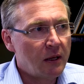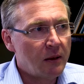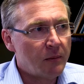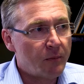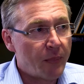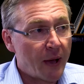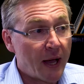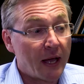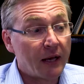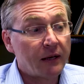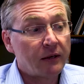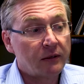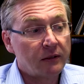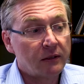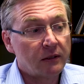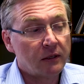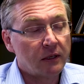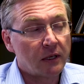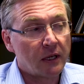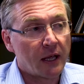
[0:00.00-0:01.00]
but
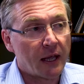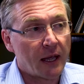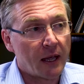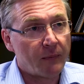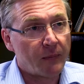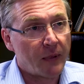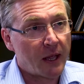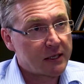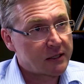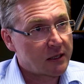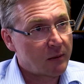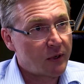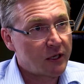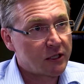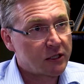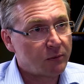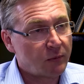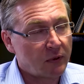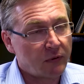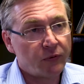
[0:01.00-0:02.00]
as I
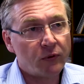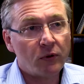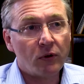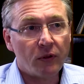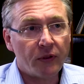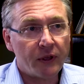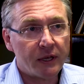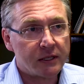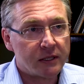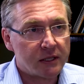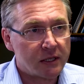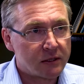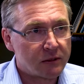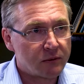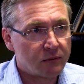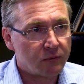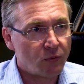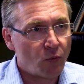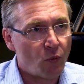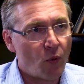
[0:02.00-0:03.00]
mentioned before, there's this
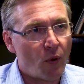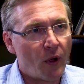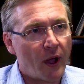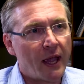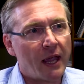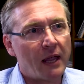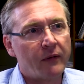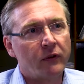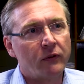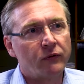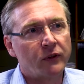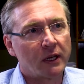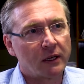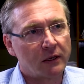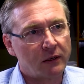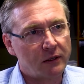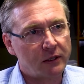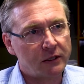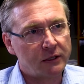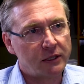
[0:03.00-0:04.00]
wave of
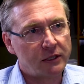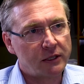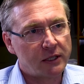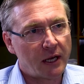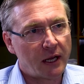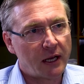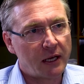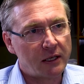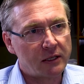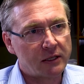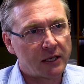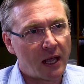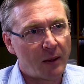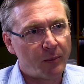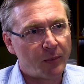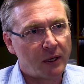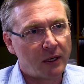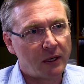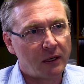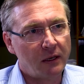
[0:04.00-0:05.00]
technology change
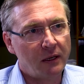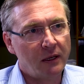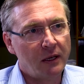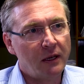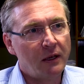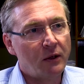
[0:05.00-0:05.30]
happening.